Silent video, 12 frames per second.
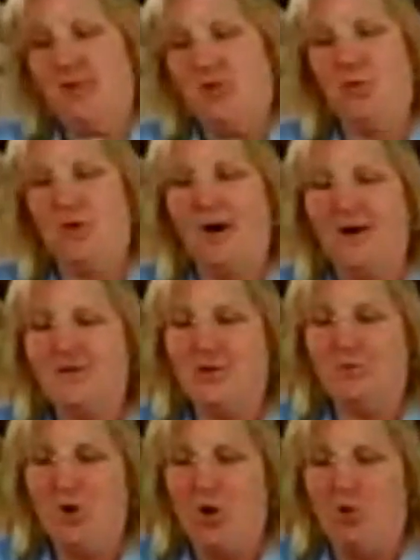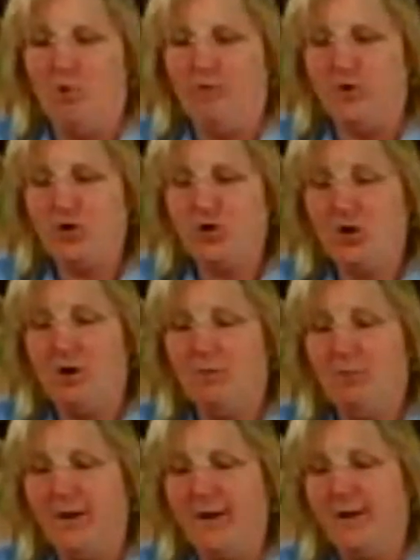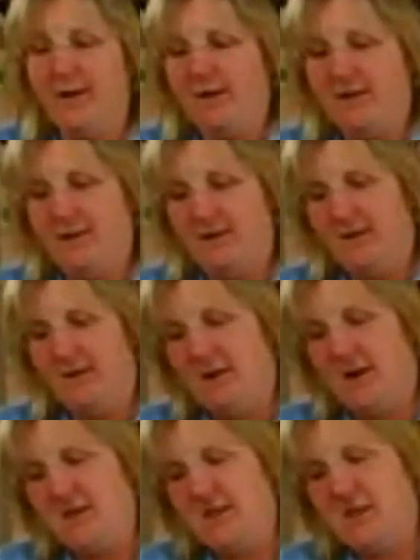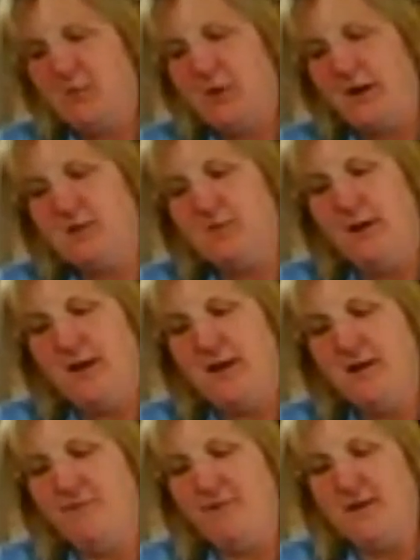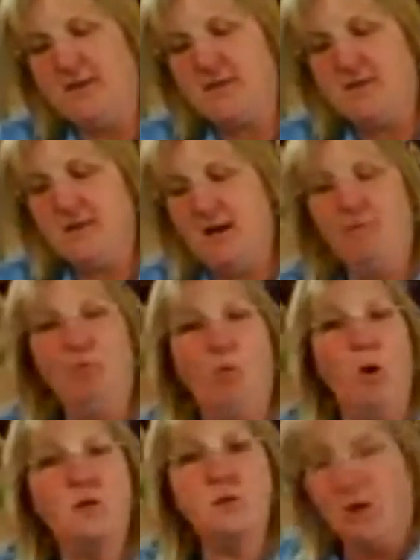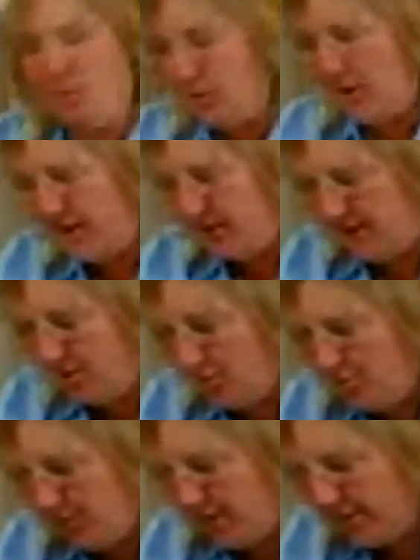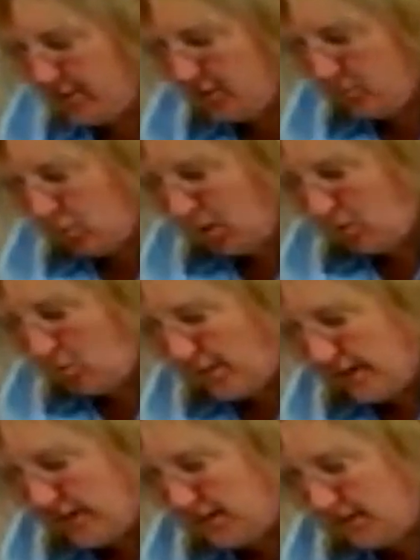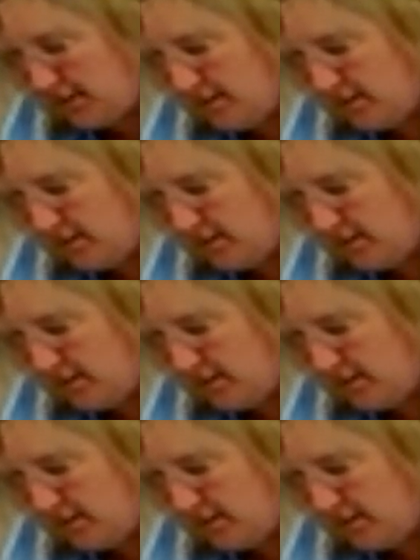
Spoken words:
or I don't know for sure, but I suspect many of us have worked all week. I hope you had a good work week.